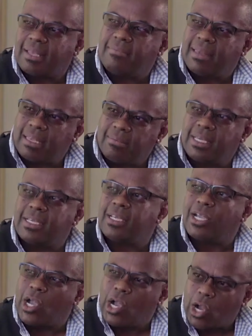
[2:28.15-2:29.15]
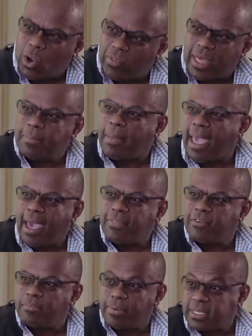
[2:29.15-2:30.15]
that made me go that
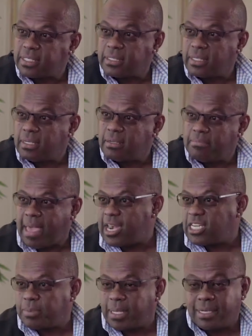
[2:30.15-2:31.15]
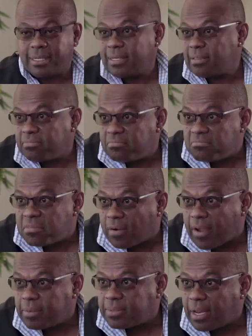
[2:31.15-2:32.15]
path of breast management.
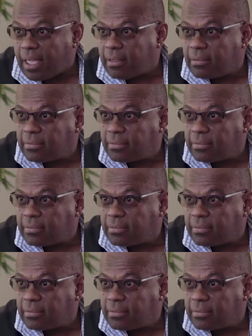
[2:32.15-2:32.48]
Here I am today.